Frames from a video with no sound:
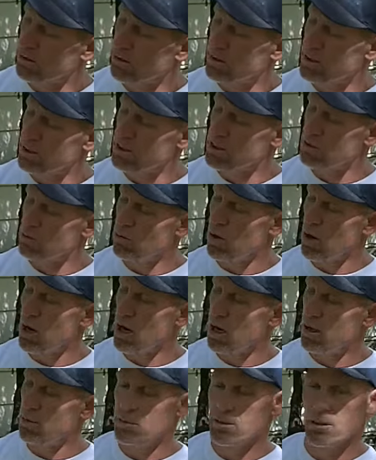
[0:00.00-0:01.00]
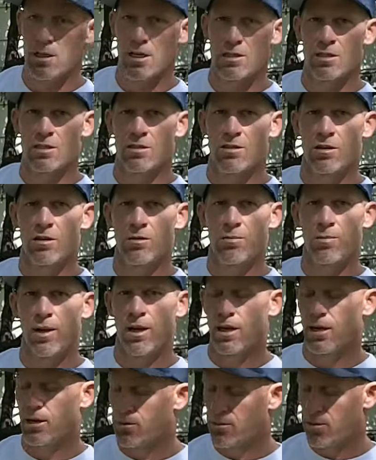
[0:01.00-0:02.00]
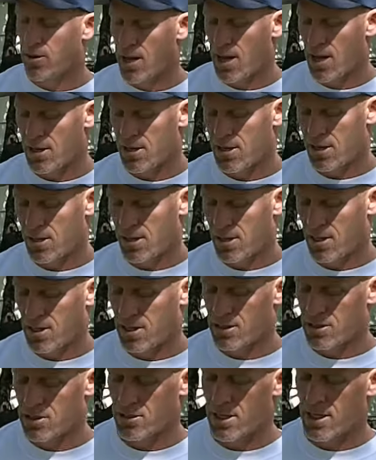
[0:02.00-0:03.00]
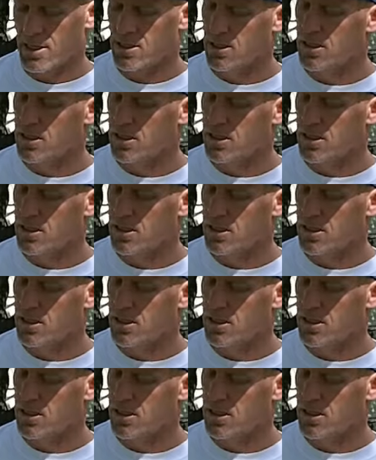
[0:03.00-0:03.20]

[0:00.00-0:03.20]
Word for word: on the swab, doesn't turn pink or red, and so that's a